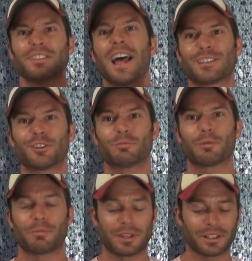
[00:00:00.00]
Not super
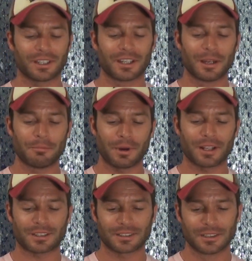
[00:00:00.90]
appealing,
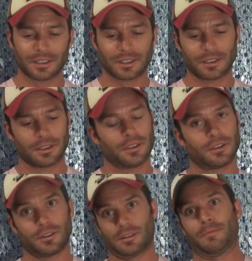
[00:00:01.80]
but
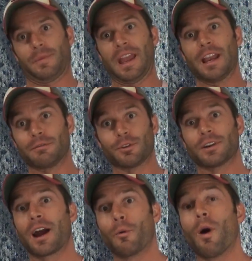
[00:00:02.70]
hey, if you're
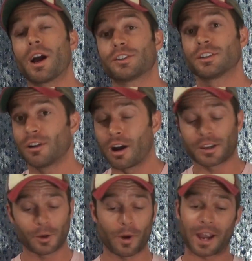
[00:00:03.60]
not washing dog
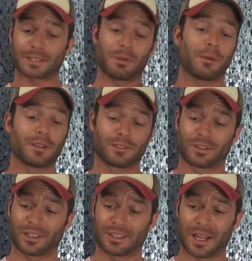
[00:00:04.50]
earwax, maybe it doesn't
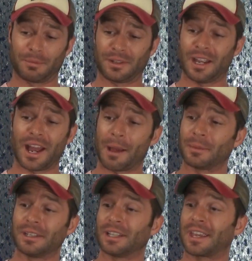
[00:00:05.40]
look like that. But yeah, I
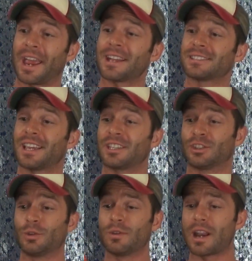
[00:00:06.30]
mean, the can says
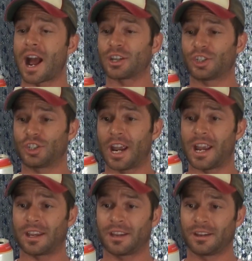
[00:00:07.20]
do not
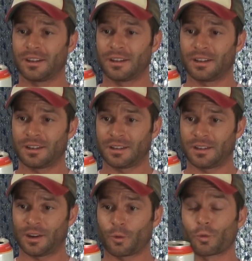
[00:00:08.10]
shake
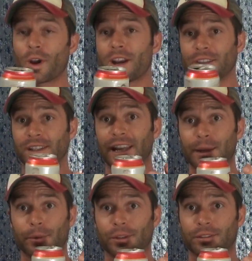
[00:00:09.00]
right on the
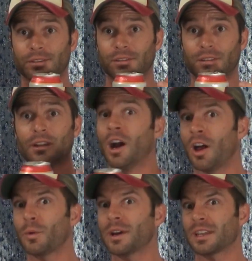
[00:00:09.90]
label.
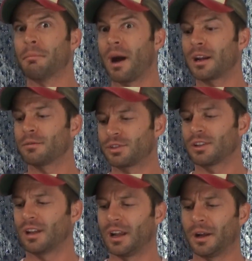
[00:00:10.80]
Otherwise, I might have,
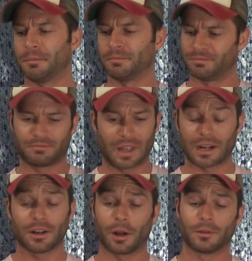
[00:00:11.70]
I
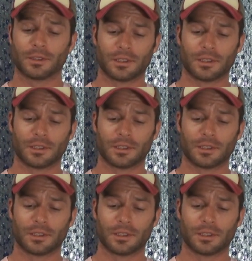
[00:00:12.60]
don't know.